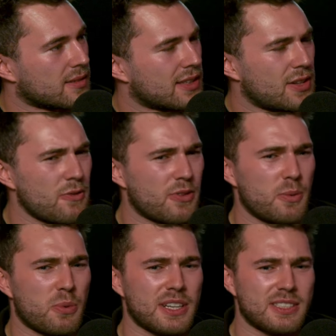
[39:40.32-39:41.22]
And don't feel
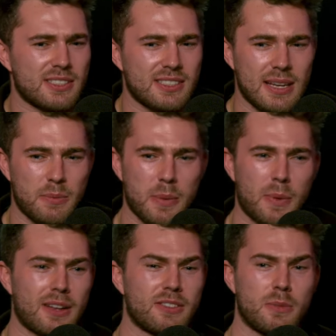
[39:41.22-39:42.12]
pressured to take
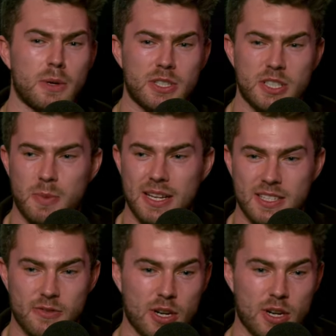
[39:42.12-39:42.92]
people out to the most expensive